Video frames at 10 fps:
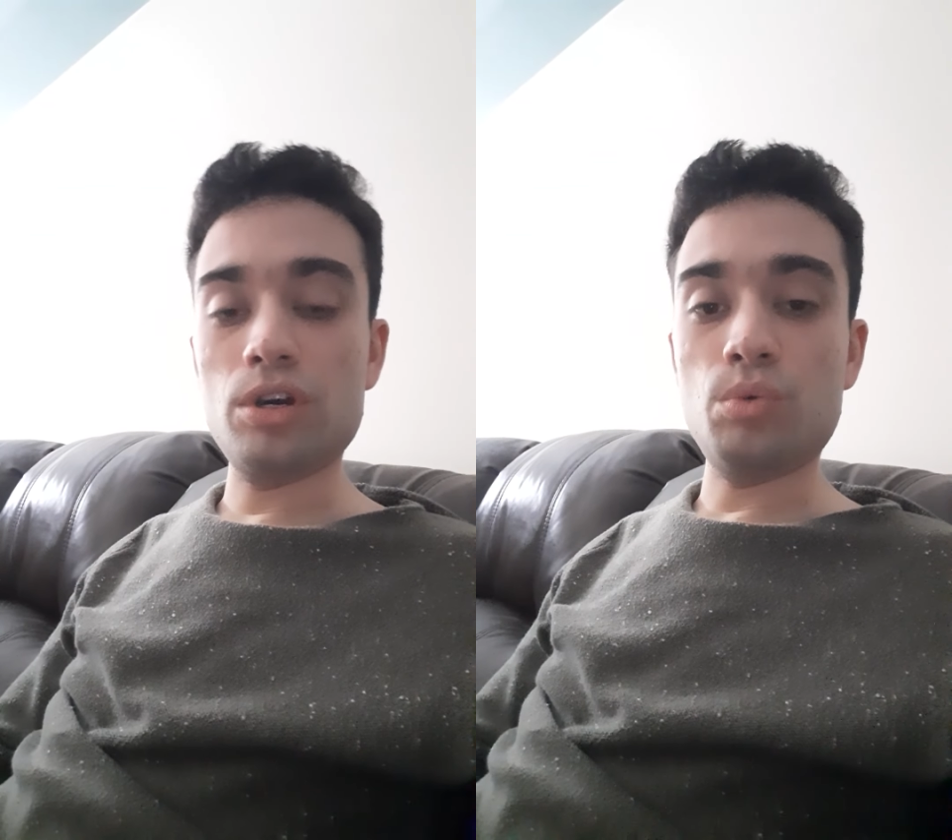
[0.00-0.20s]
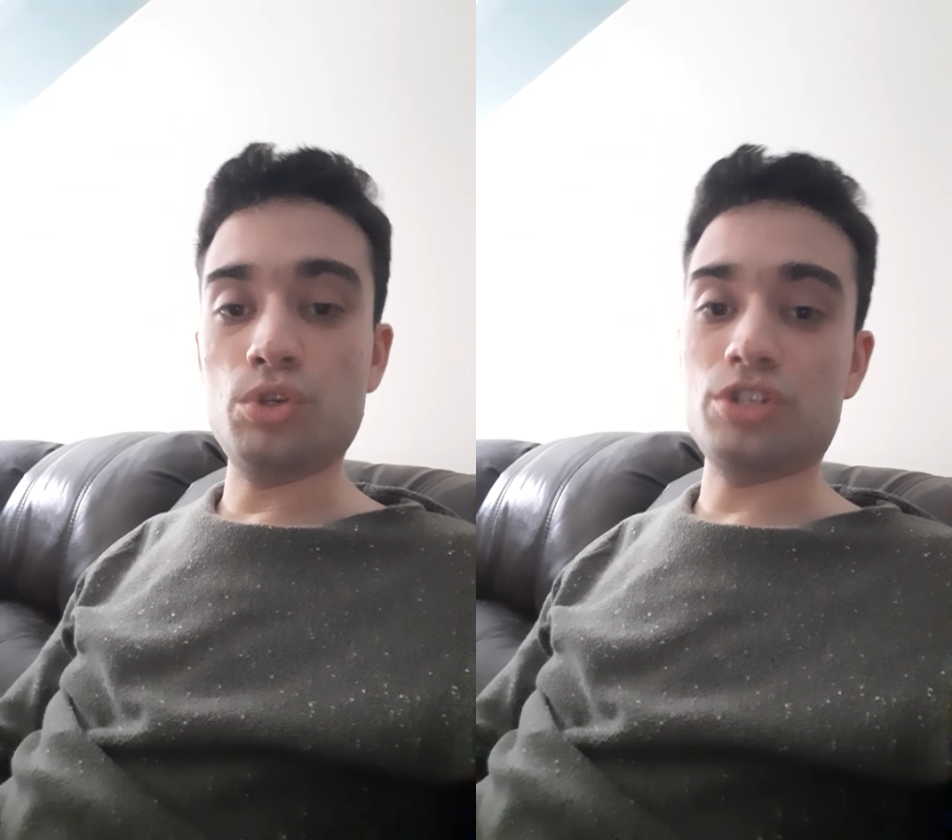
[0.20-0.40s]

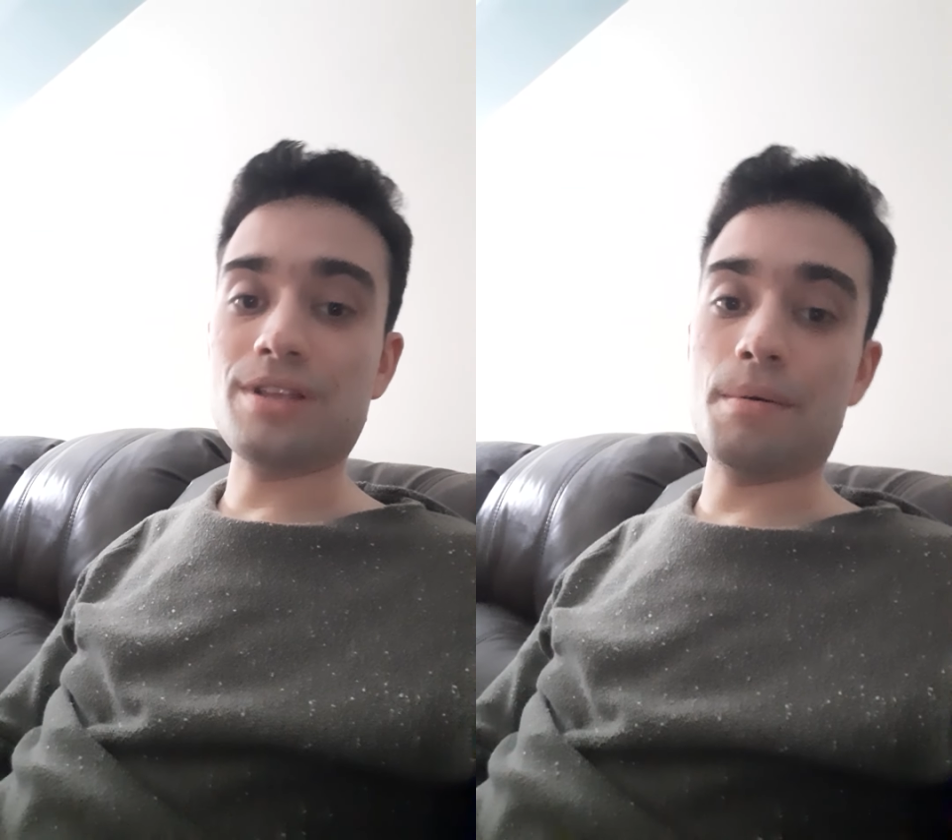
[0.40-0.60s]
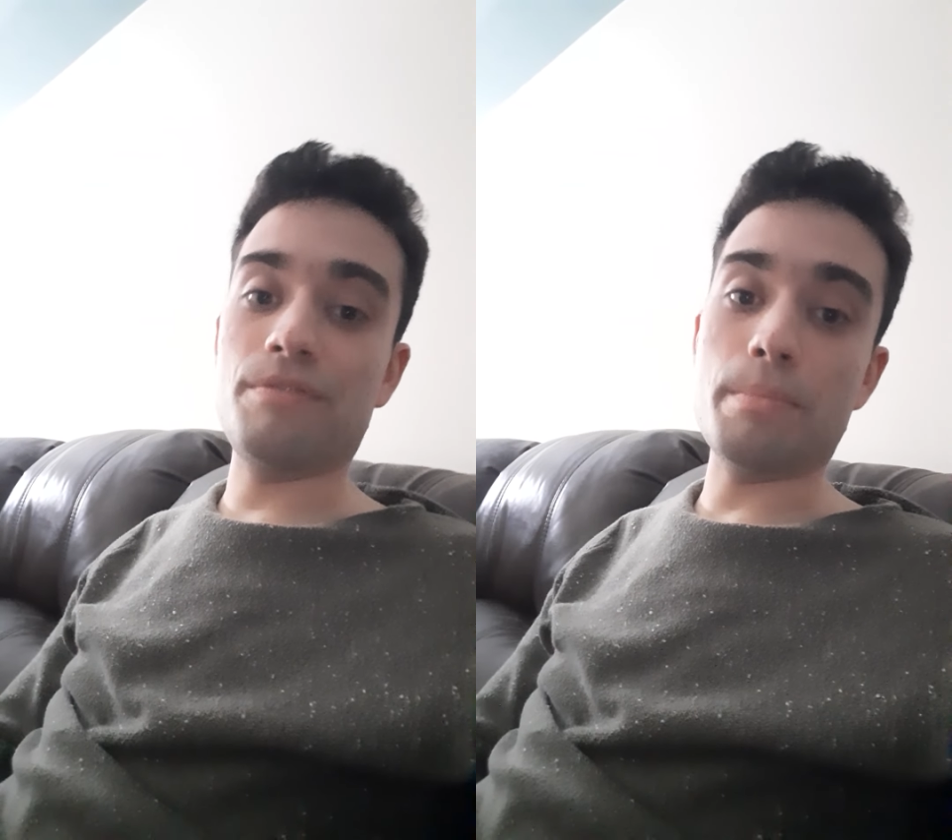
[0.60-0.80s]
which are
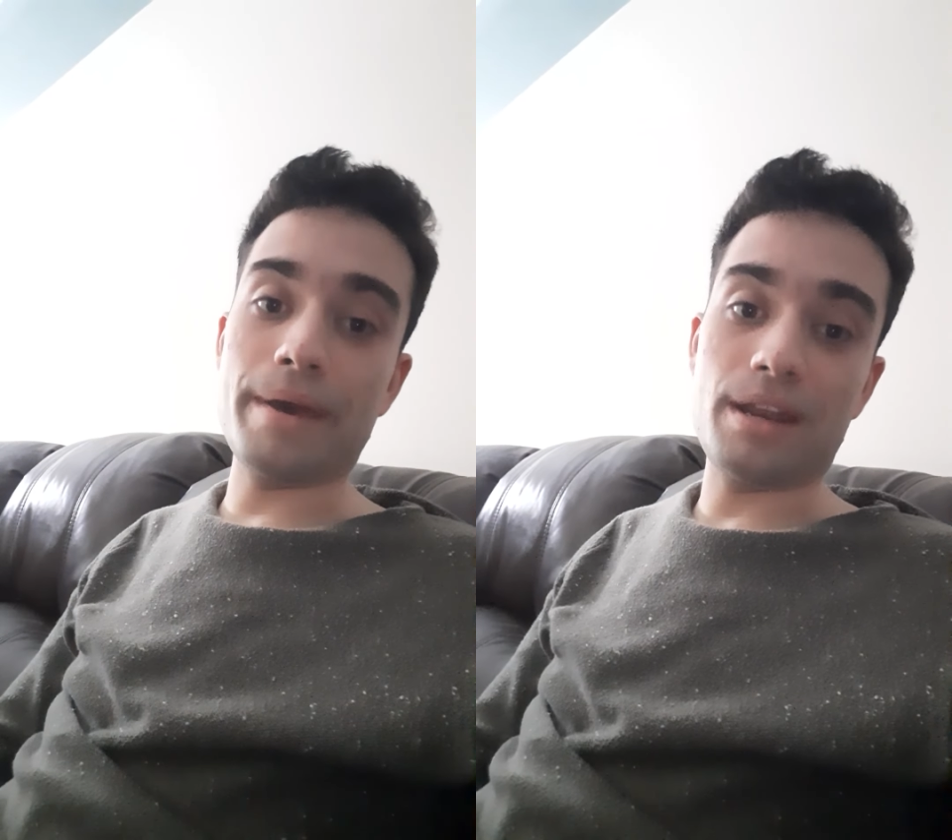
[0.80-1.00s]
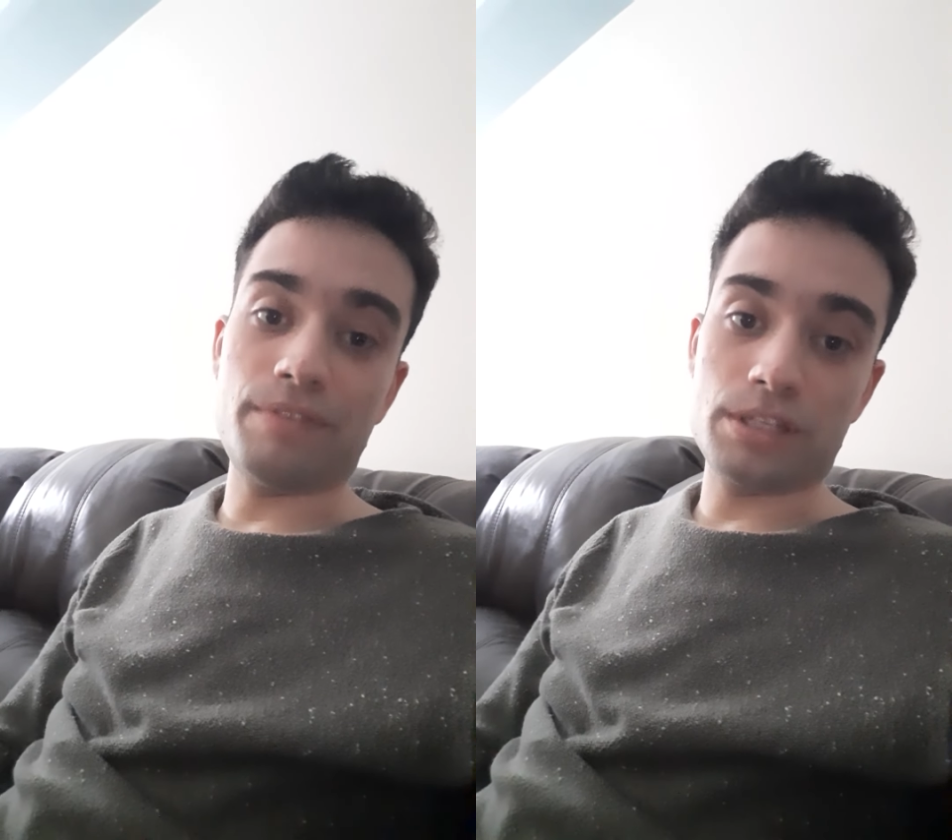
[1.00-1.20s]
some of the
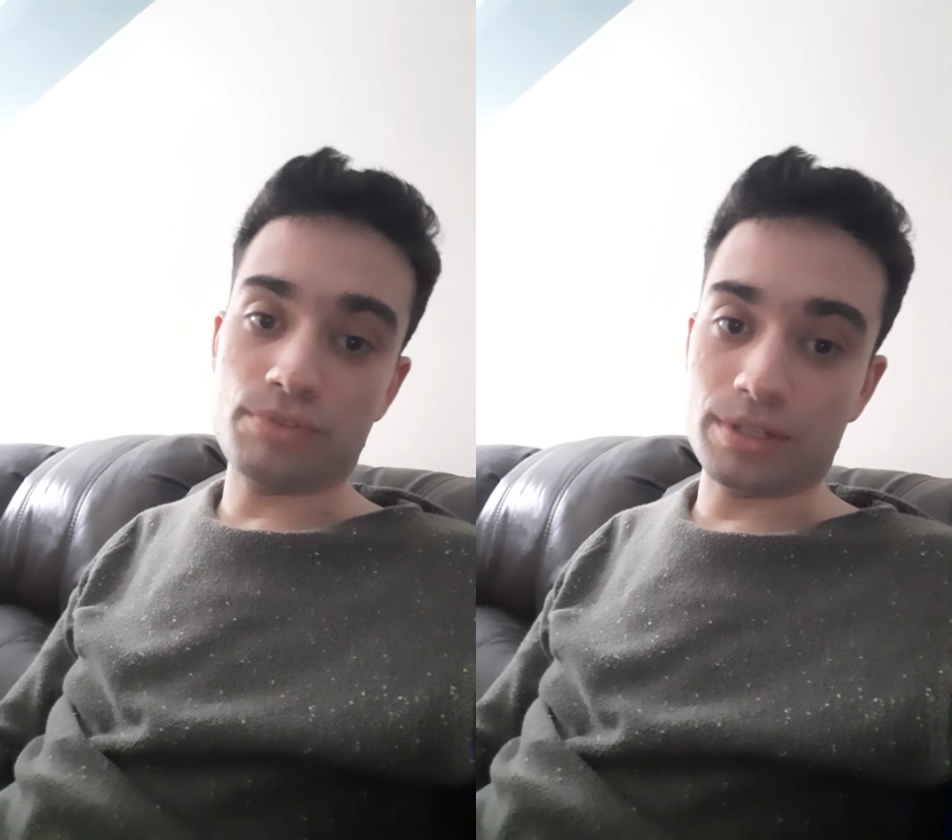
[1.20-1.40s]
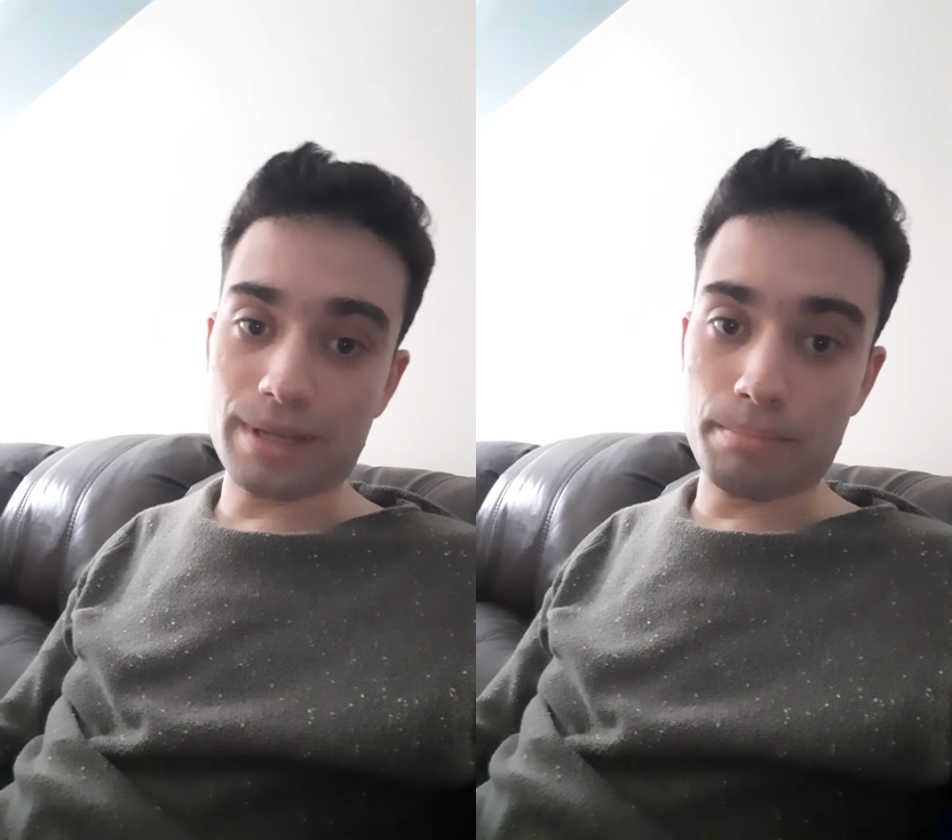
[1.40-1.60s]
benefits, for
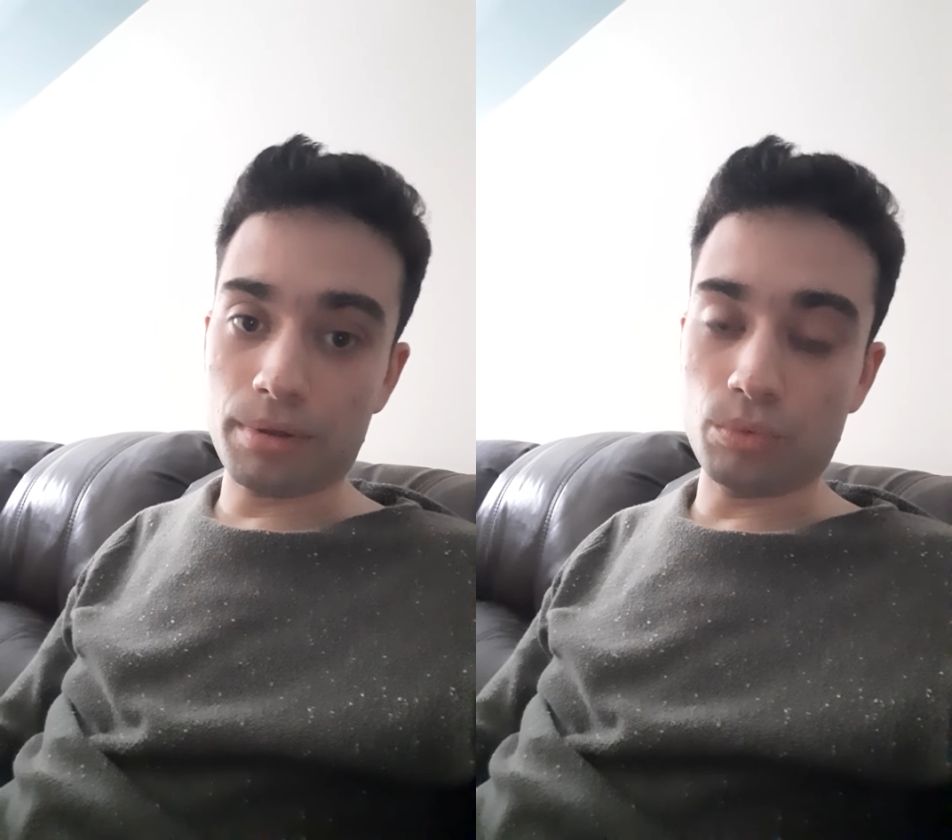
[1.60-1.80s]
example,